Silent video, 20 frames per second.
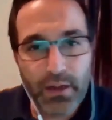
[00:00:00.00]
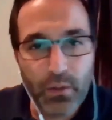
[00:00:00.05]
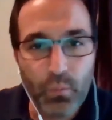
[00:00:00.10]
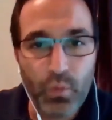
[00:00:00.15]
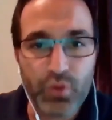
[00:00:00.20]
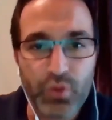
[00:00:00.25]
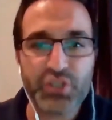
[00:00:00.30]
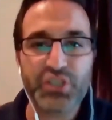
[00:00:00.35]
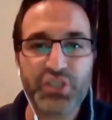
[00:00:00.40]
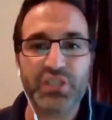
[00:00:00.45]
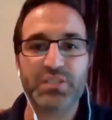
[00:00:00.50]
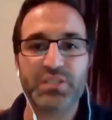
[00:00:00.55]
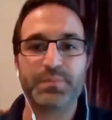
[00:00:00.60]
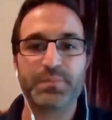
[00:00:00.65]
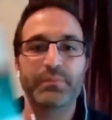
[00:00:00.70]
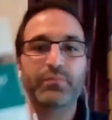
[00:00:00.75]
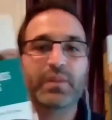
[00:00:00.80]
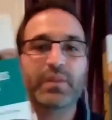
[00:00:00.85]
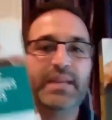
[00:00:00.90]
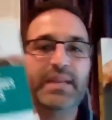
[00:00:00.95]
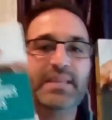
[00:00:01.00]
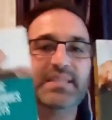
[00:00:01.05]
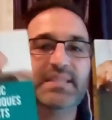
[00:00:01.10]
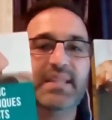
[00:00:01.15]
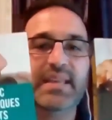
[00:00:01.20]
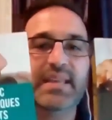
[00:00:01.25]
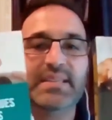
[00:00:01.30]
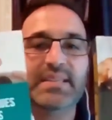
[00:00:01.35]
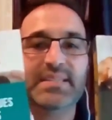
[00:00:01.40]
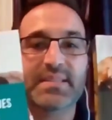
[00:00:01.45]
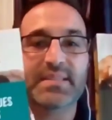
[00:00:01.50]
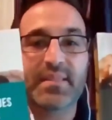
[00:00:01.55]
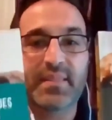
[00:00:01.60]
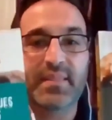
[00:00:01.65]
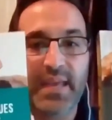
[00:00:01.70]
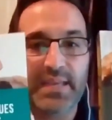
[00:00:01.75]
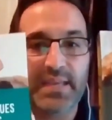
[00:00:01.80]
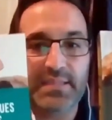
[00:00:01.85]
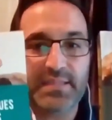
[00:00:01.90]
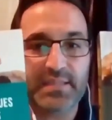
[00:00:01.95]
and what's just been released is
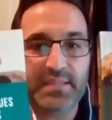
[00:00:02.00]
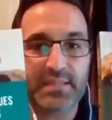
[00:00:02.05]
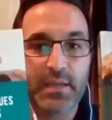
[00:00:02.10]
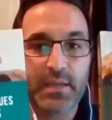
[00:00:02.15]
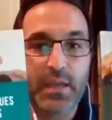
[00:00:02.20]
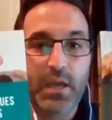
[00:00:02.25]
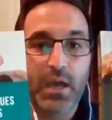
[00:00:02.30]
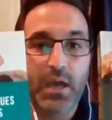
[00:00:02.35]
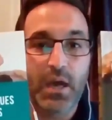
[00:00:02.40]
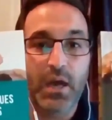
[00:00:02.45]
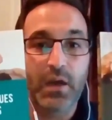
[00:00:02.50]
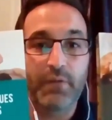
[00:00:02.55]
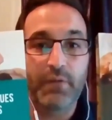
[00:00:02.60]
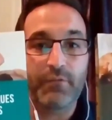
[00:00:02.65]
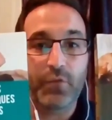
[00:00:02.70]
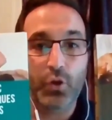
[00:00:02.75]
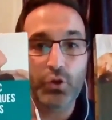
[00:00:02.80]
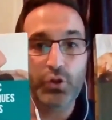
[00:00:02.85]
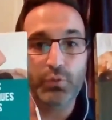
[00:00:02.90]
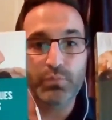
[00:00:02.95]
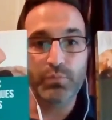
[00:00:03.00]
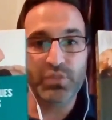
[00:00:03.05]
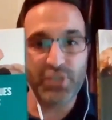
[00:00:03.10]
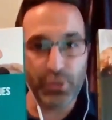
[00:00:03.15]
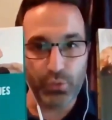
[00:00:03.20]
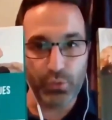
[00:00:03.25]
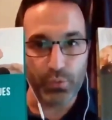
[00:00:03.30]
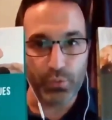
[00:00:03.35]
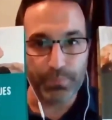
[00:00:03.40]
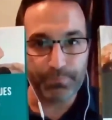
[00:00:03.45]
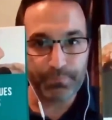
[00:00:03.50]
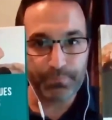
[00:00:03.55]
this, uh, volume two.